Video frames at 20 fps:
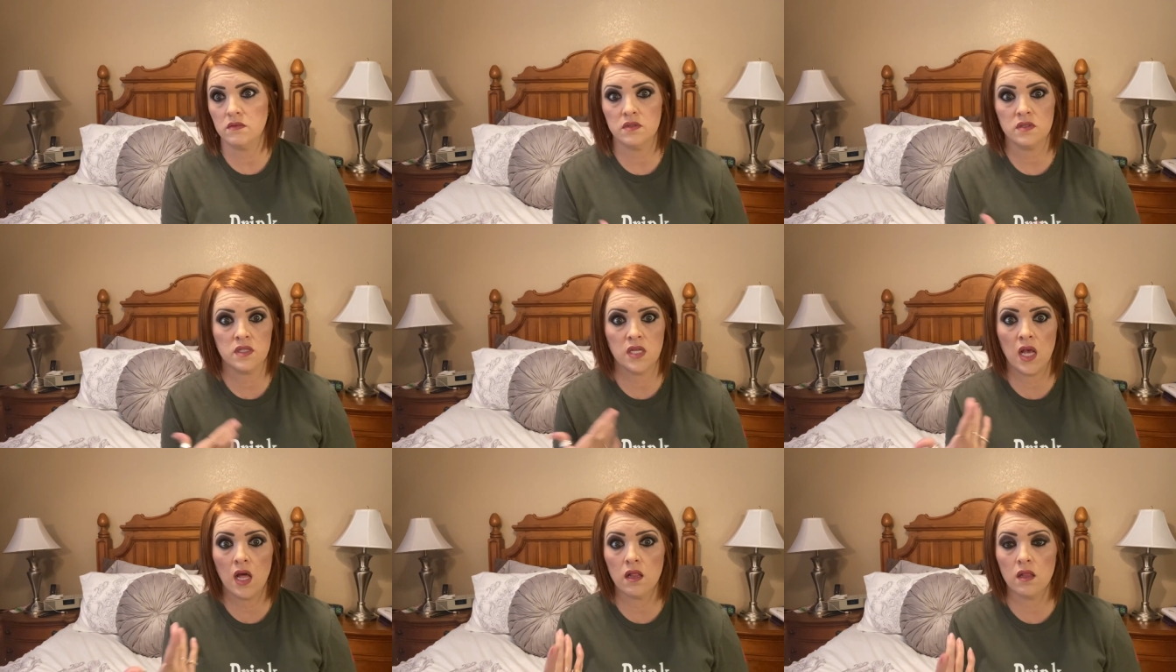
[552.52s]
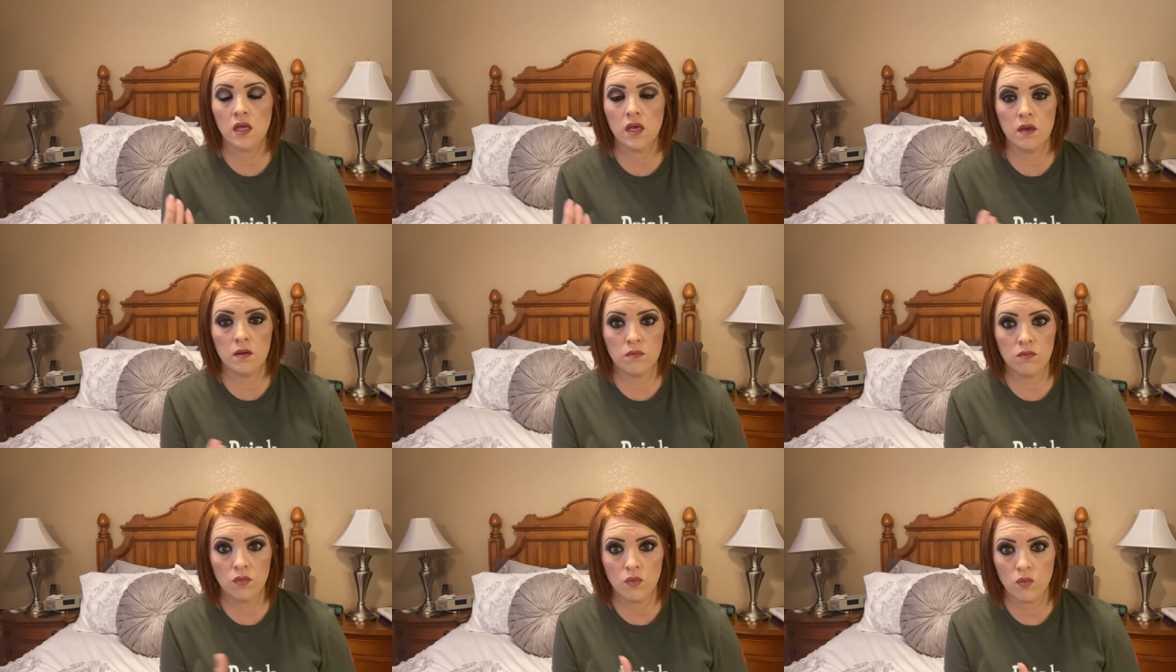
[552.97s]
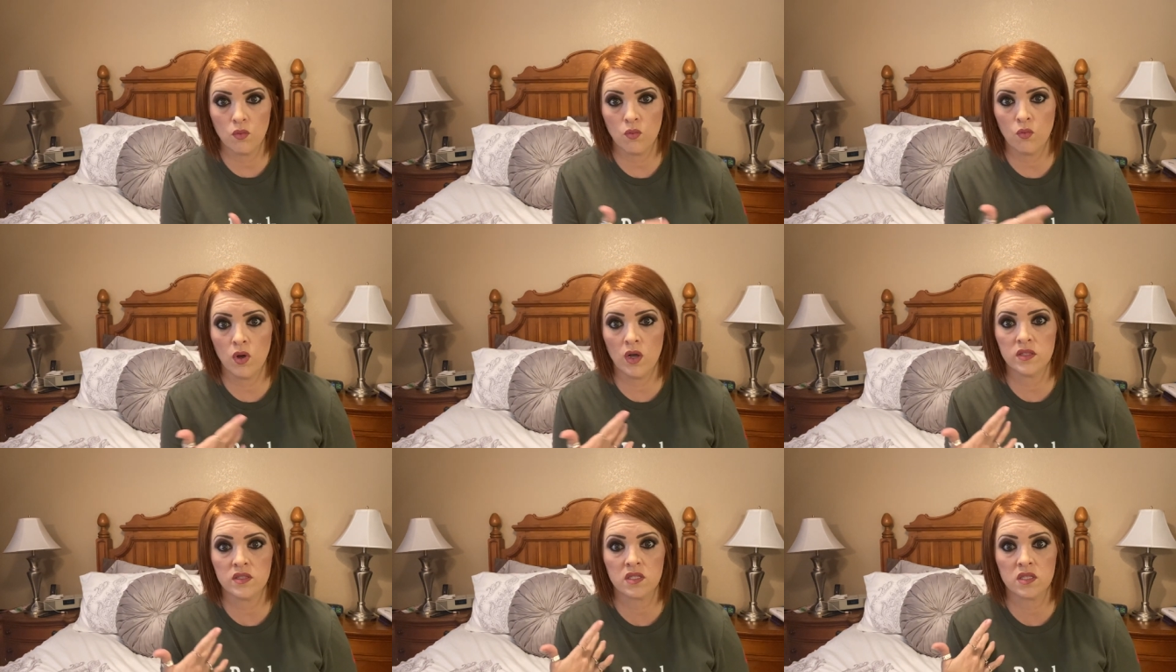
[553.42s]
tell him
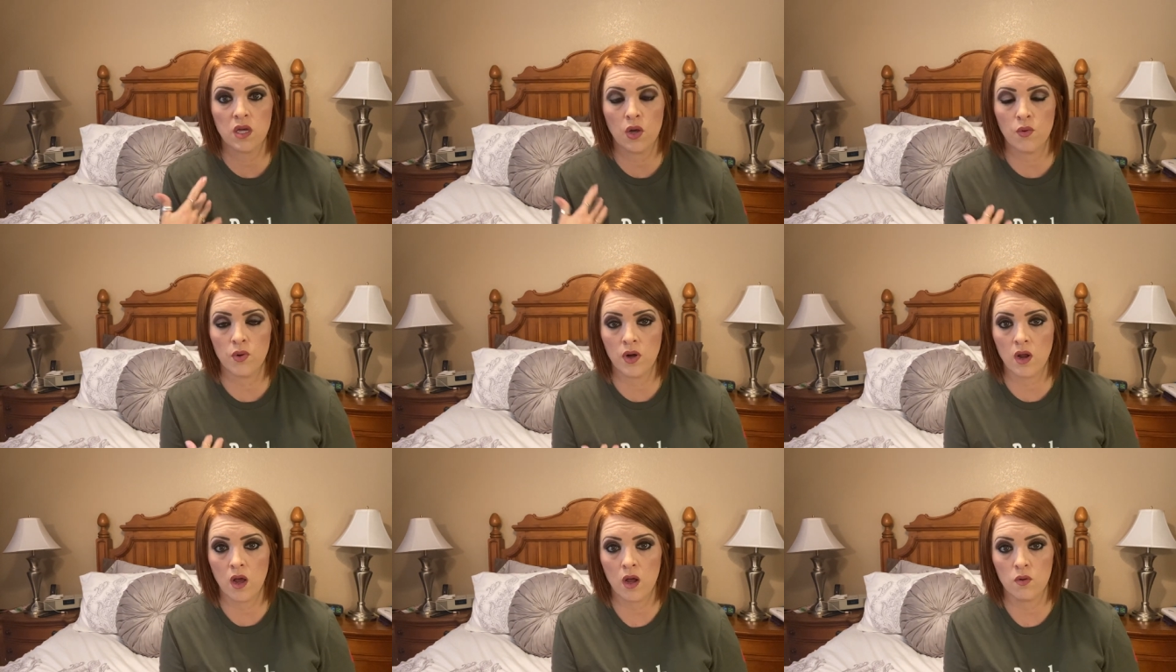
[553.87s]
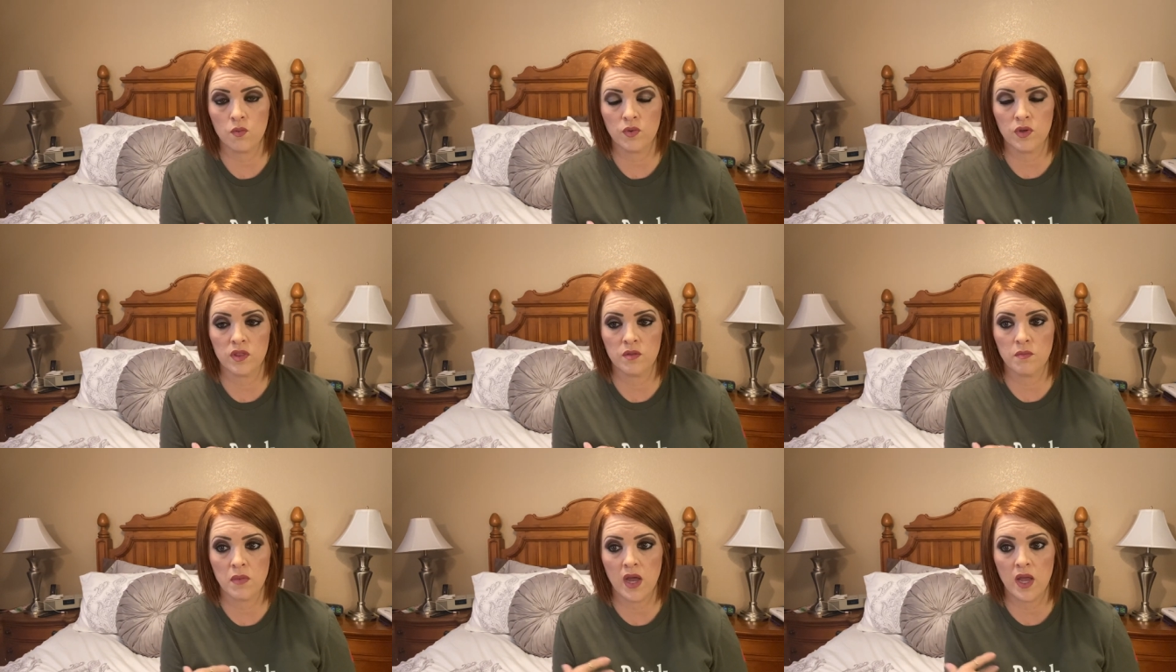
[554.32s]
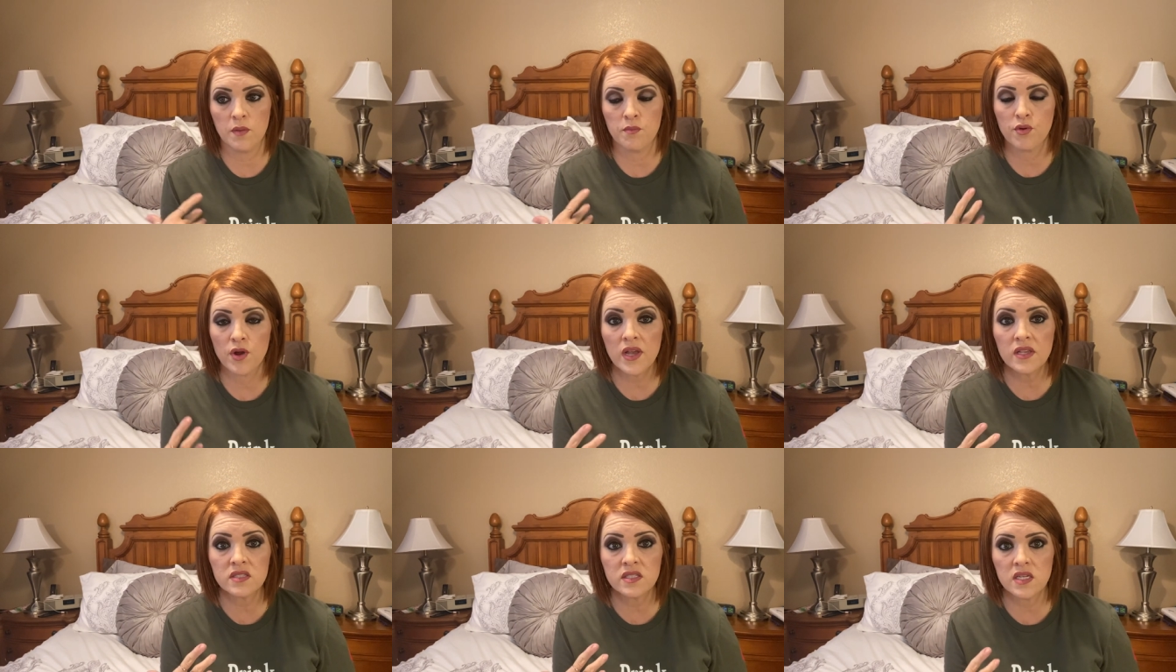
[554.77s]
what's going on with my
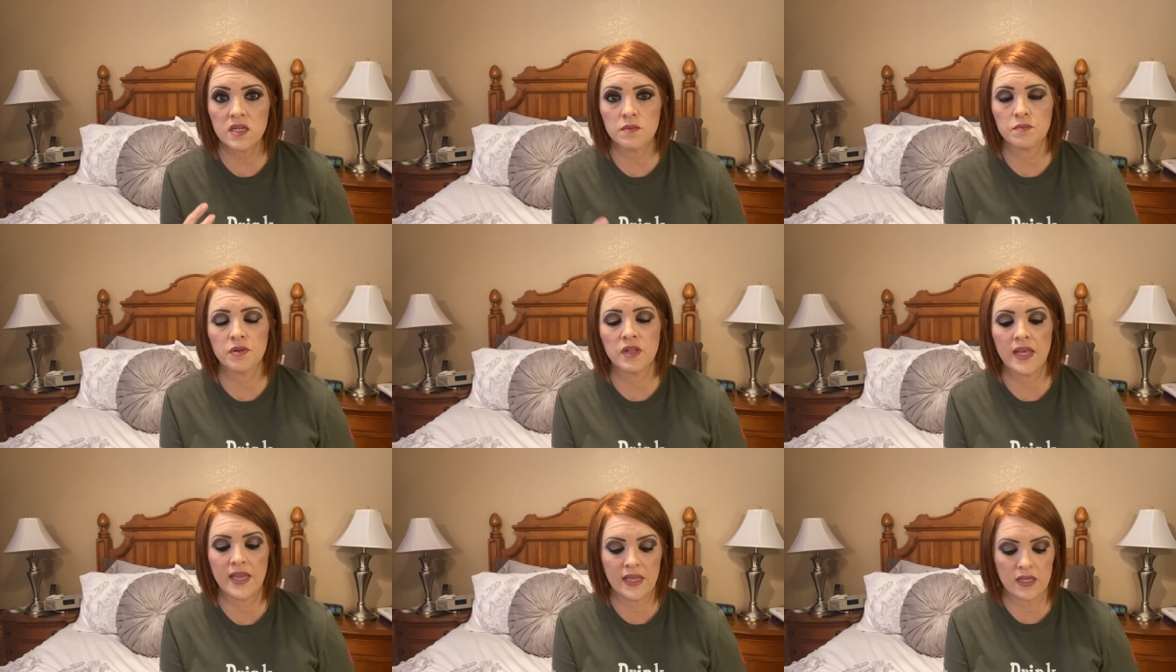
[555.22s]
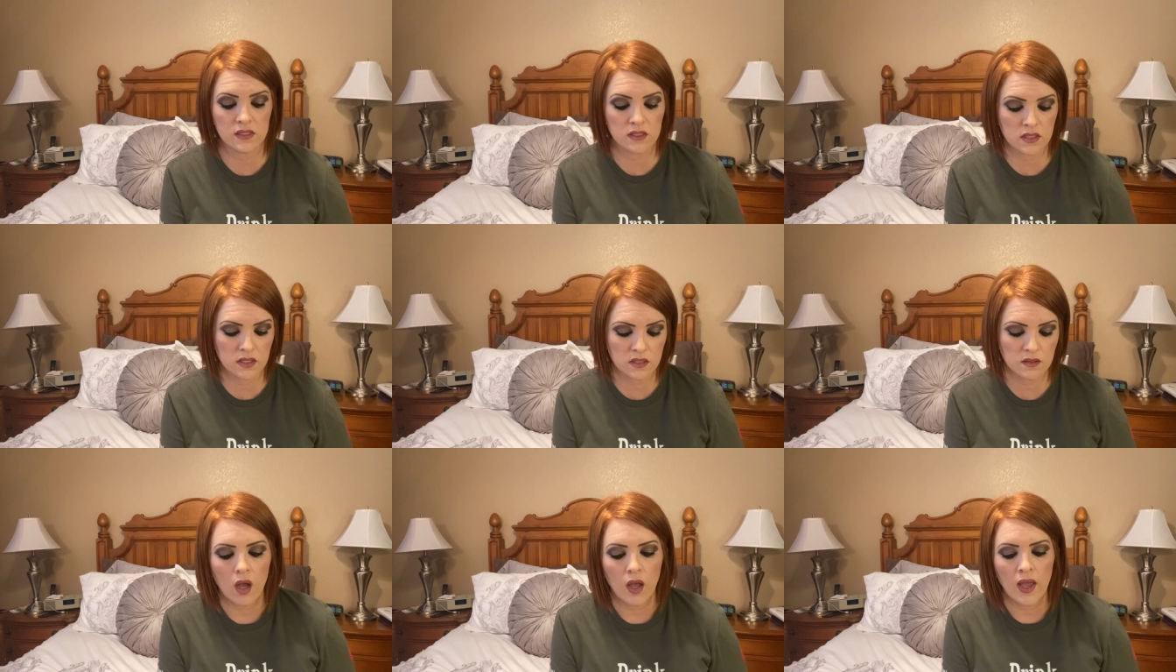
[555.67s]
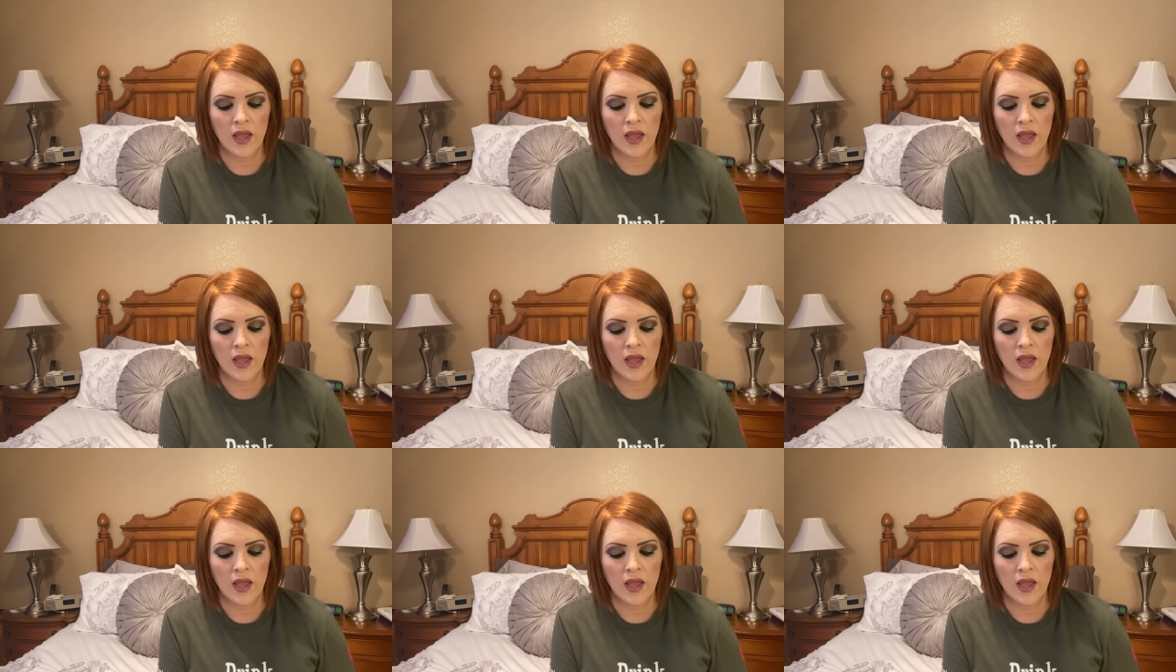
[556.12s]
breast implants.